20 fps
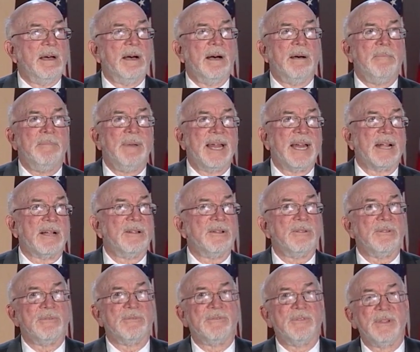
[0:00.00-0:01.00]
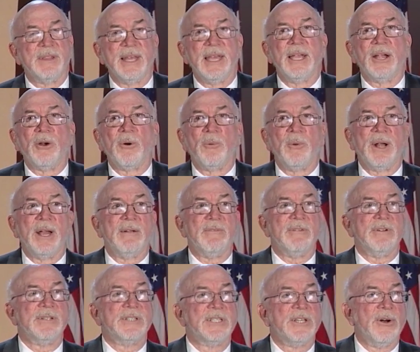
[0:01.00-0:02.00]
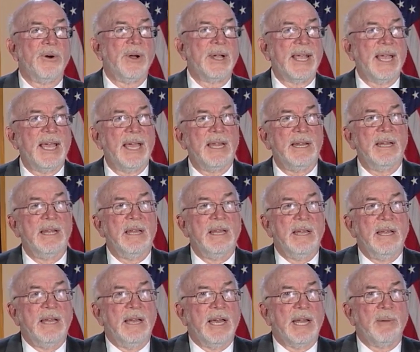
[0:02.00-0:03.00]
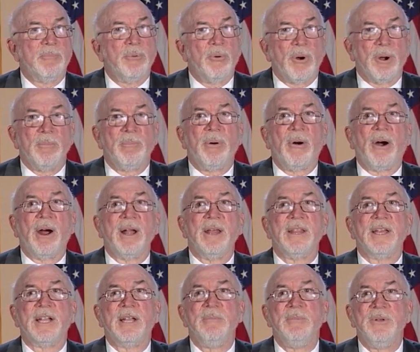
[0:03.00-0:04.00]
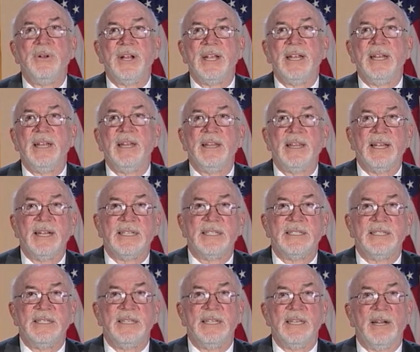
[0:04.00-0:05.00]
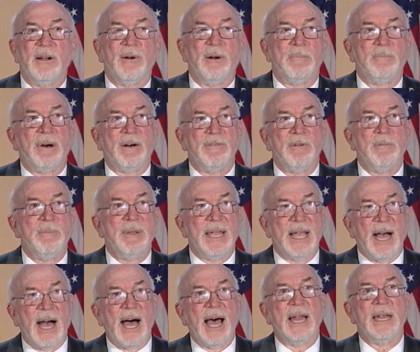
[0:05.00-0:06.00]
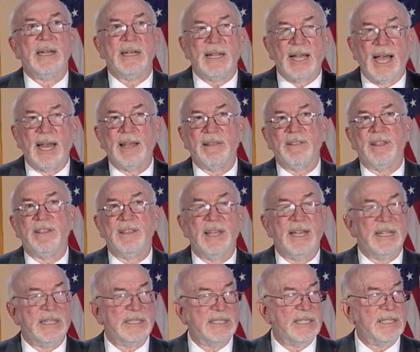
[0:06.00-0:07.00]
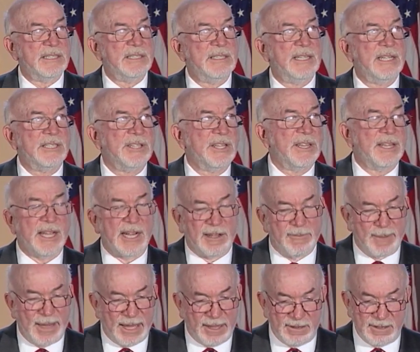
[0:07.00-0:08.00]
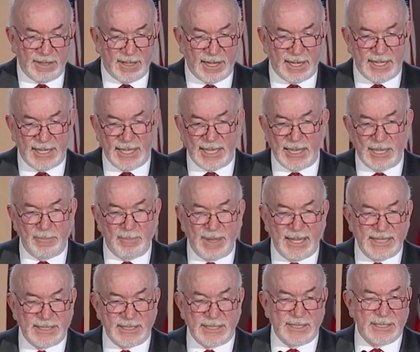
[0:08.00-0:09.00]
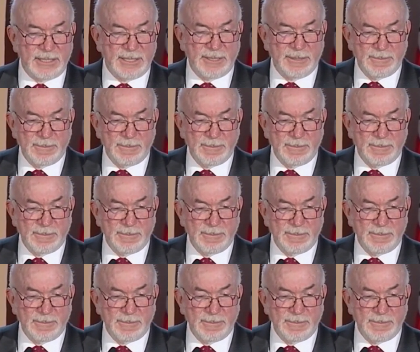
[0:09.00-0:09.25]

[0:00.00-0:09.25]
medical thing or whatever. So again, an important part of the community that's above and beyond kind of the things that you think about on a daily basis.